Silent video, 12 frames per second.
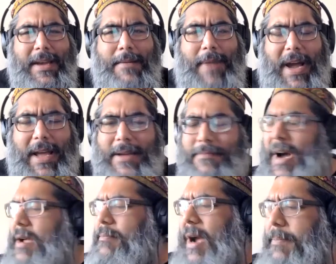
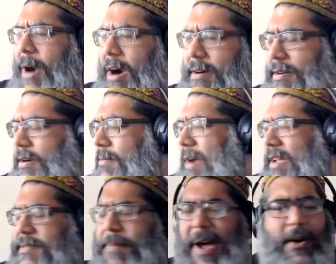partner, my
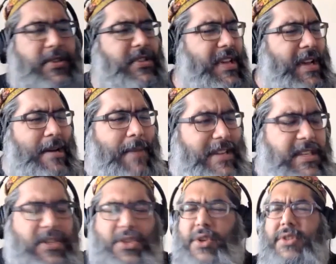spouse, my
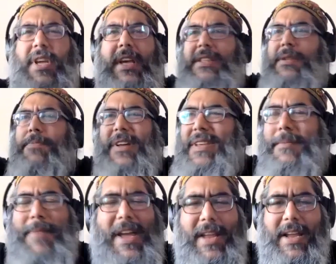sisters,
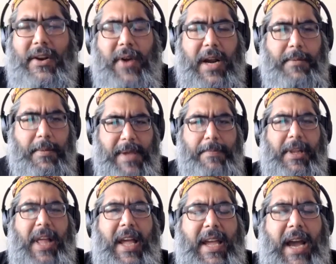the incredible people
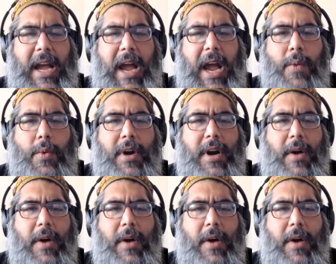I work